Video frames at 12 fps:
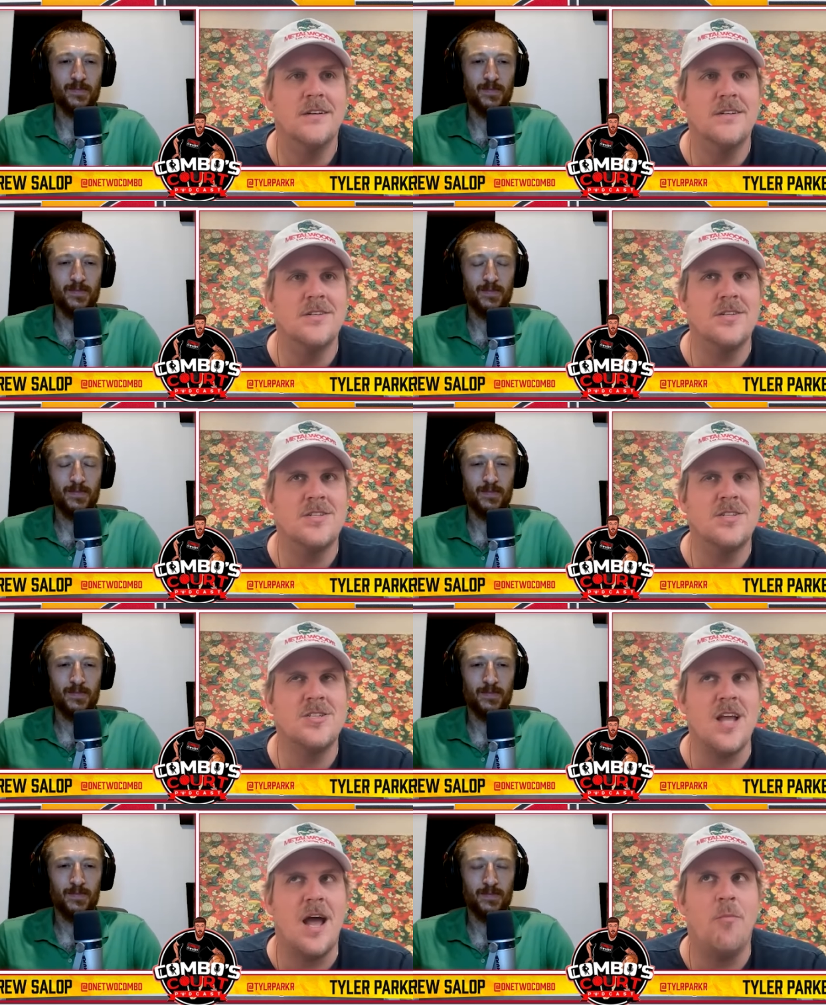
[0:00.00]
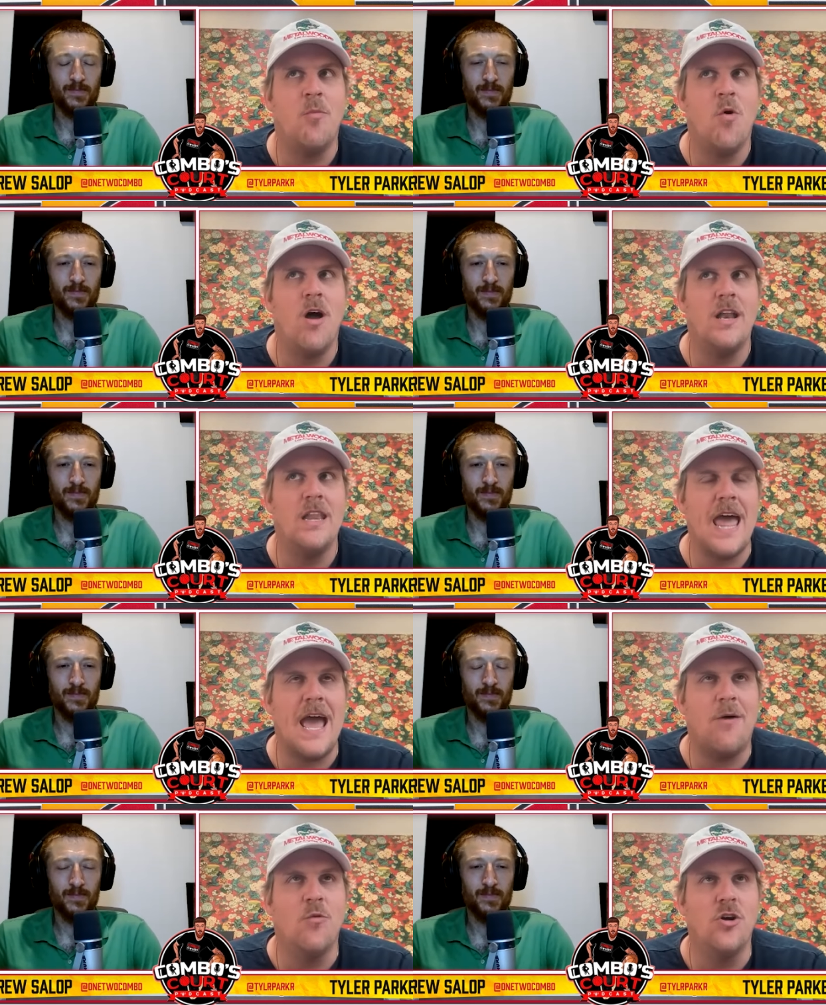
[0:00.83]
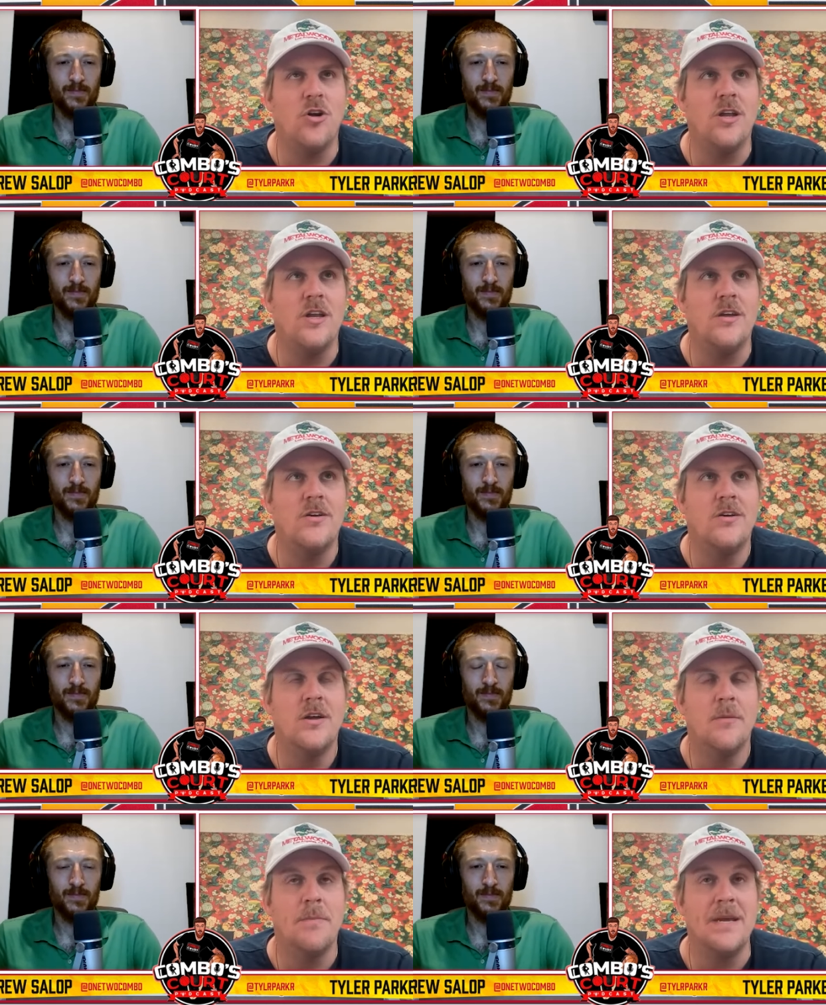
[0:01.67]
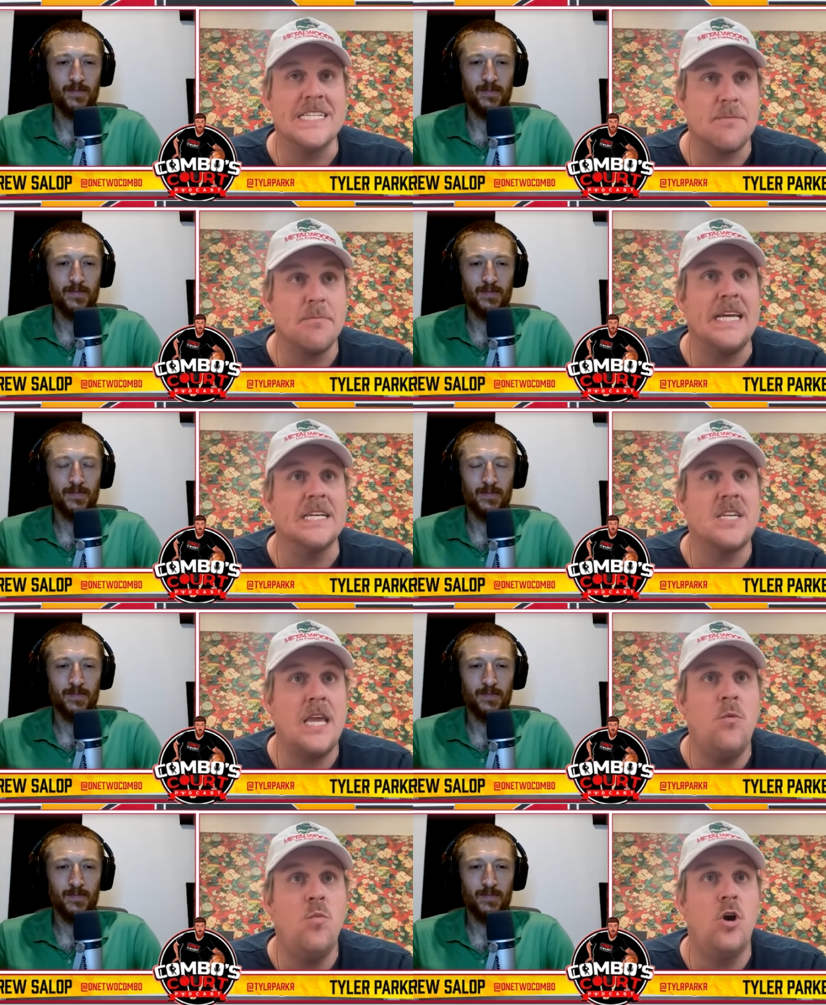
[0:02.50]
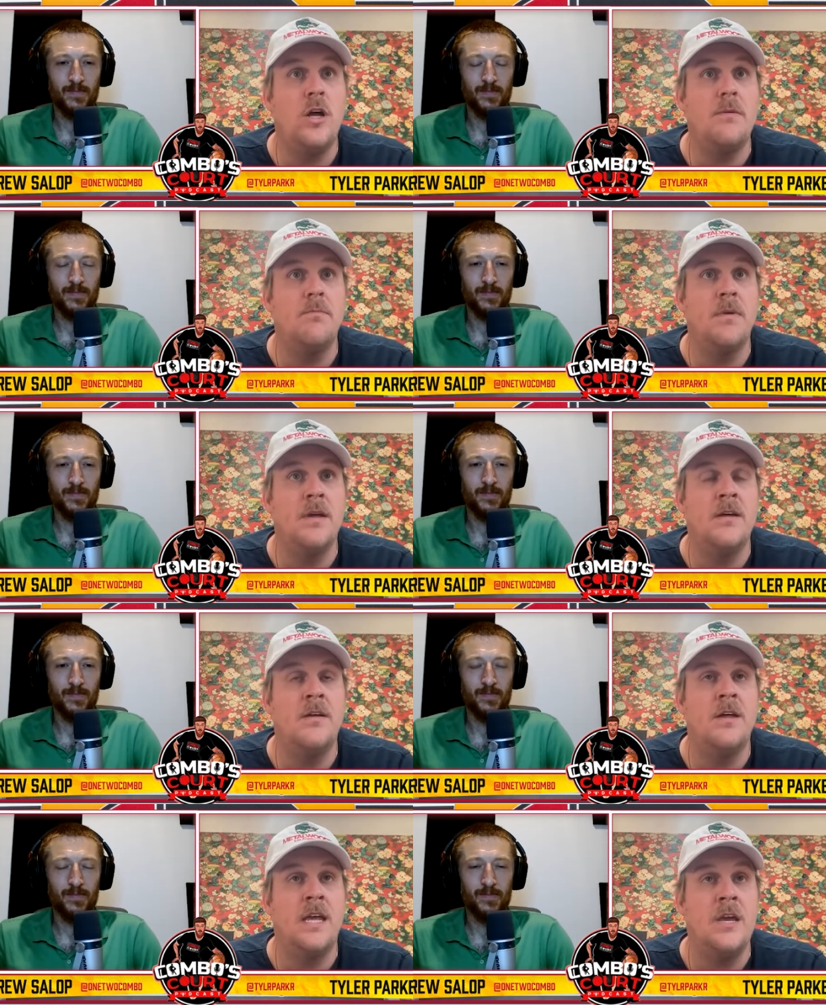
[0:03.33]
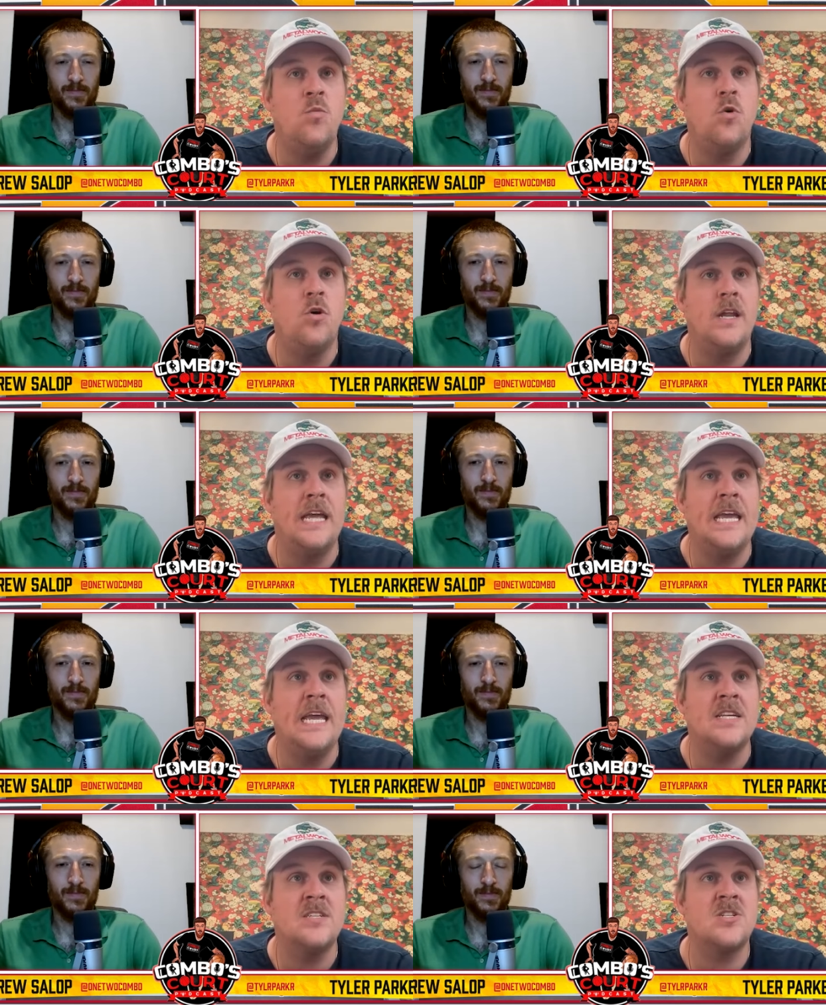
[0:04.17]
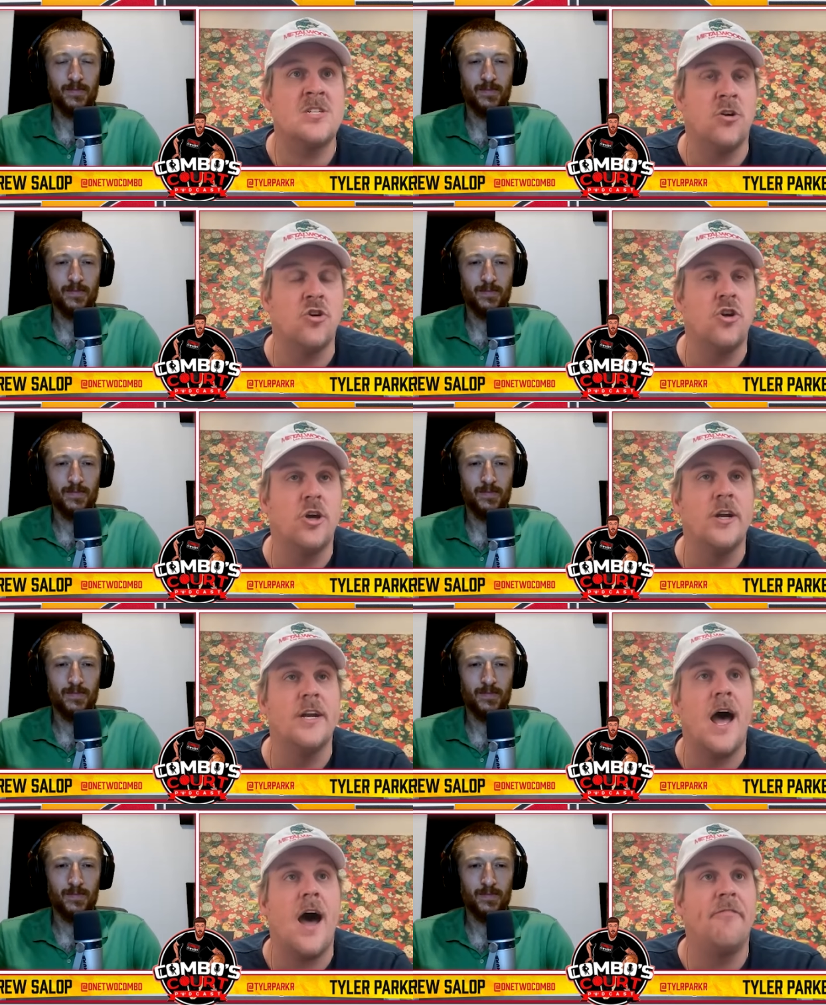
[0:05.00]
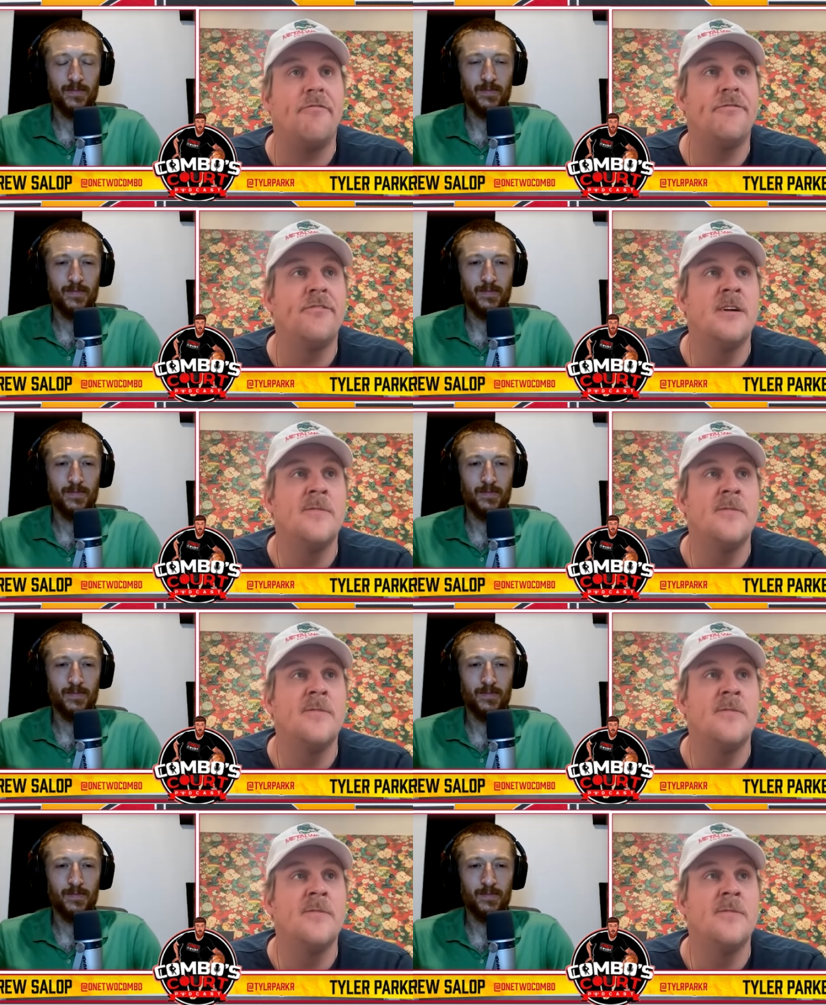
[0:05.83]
Speaker 1: someone that would, because, because he would, he would, he is still good enough,